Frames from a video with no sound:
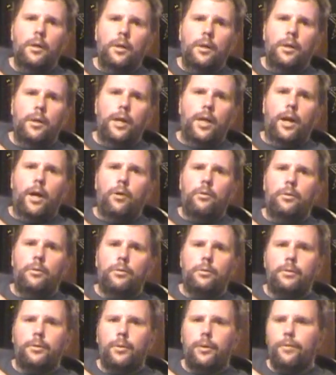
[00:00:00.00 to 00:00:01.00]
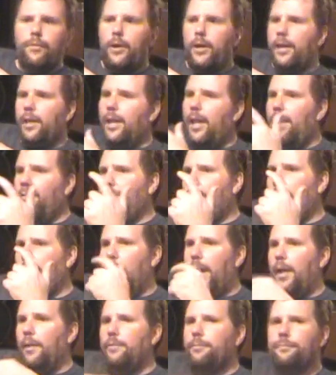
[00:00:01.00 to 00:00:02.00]
The fucking Navy
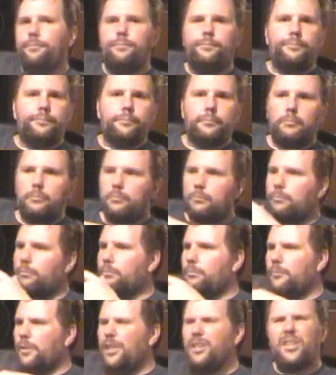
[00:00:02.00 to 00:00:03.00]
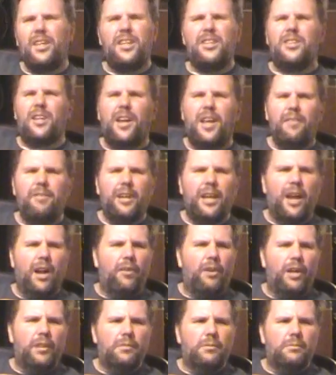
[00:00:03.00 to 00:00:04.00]
guy. You think he's a Navy guy,
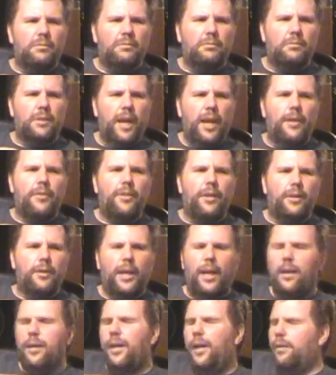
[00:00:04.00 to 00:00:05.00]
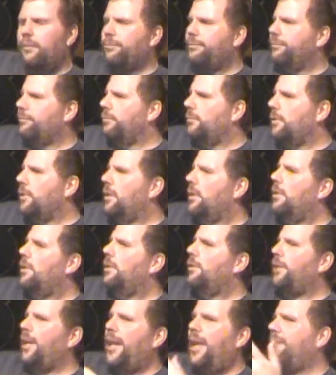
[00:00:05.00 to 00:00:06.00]
right? Yeah.
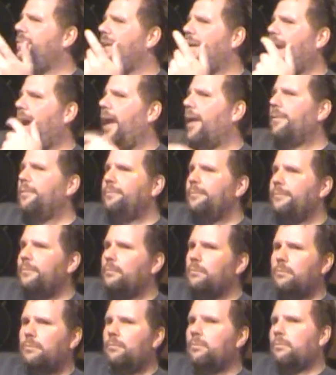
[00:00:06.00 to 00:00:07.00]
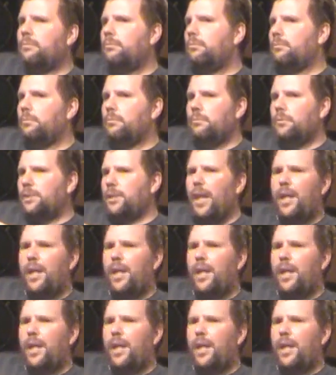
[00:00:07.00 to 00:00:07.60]
The Navy guy. He's not